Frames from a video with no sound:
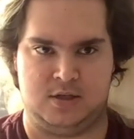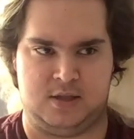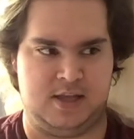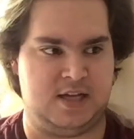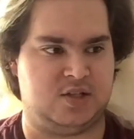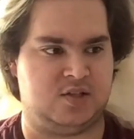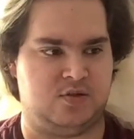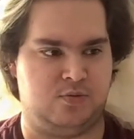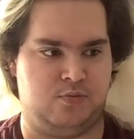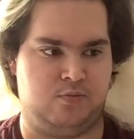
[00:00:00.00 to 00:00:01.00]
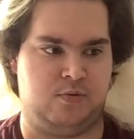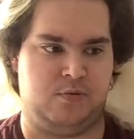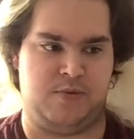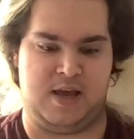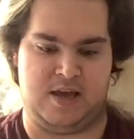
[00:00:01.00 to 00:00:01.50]
this will
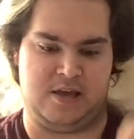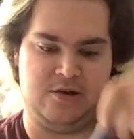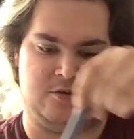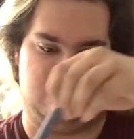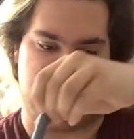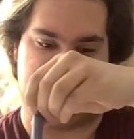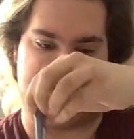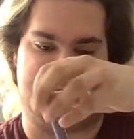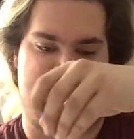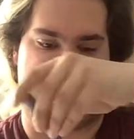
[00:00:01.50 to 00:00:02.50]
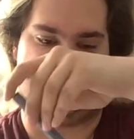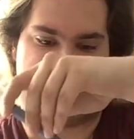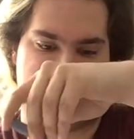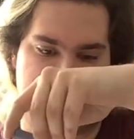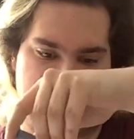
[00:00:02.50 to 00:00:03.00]
be your golden ticket.